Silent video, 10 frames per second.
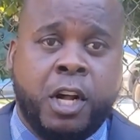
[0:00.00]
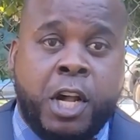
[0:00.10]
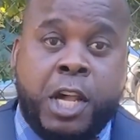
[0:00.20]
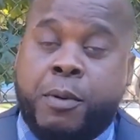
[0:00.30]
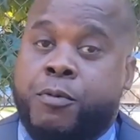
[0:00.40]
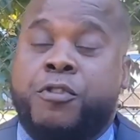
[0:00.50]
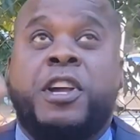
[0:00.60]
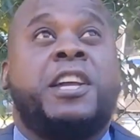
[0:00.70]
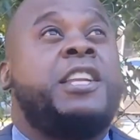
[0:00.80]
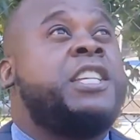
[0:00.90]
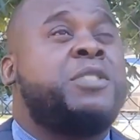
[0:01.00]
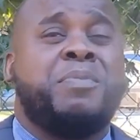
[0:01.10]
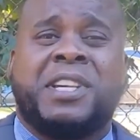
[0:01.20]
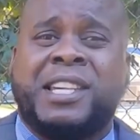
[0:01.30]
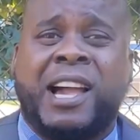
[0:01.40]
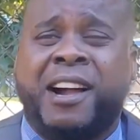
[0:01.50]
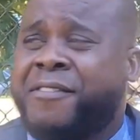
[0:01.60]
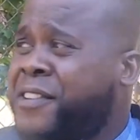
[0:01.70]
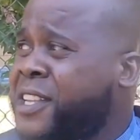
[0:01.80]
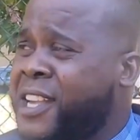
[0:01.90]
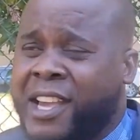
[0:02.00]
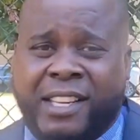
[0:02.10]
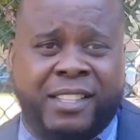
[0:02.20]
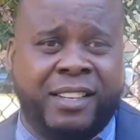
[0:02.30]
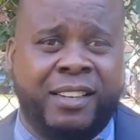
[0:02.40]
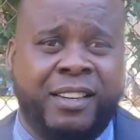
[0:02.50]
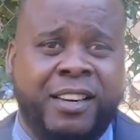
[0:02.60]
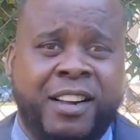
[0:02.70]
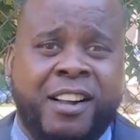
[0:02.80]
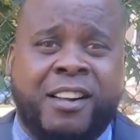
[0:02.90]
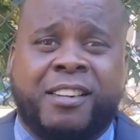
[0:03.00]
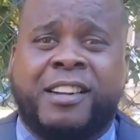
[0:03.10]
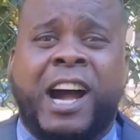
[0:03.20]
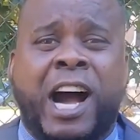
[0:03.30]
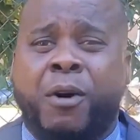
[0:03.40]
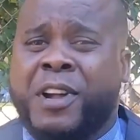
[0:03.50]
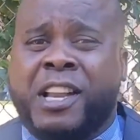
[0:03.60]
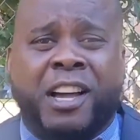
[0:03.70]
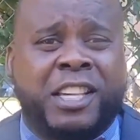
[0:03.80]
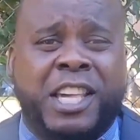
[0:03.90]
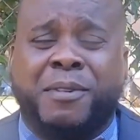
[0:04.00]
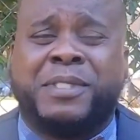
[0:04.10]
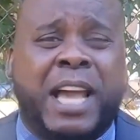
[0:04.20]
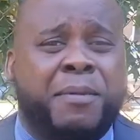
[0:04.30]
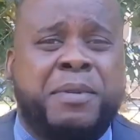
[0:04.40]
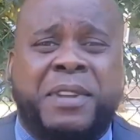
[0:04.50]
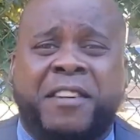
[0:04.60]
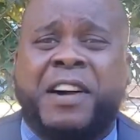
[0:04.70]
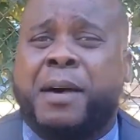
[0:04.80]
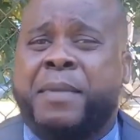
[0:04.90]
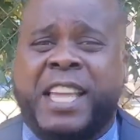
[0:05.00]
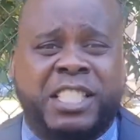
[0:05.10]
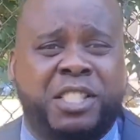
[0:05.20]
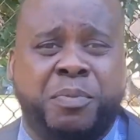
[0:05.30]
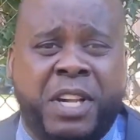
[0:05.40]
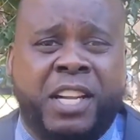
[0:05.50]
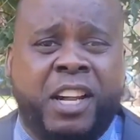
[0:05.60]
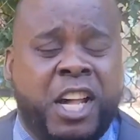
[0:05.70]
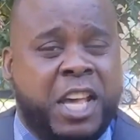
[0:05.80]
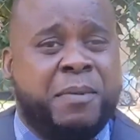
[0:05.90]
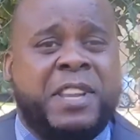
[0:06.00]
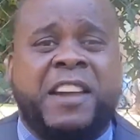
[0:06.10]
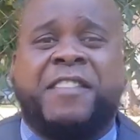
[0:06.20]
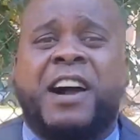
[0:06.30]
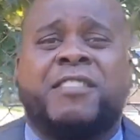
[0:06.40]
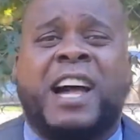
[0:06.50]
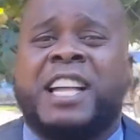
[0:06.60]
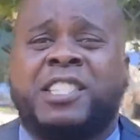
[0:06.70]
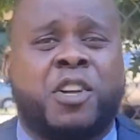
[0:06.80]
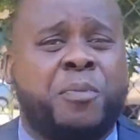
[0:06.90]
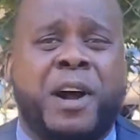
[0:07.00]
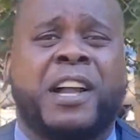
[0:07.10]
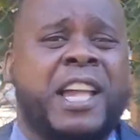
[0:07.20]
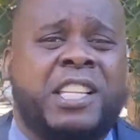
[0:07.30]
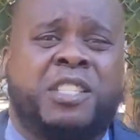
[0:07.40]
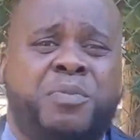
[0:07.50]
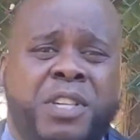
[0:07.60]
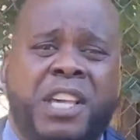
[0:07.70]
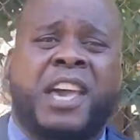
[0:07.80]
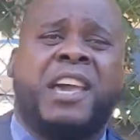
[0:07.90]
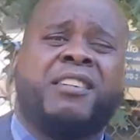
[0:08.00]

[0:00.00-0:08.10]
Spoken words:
Him realness me can't forget. Cause when a game time him never bench me, him never rise up against me yet.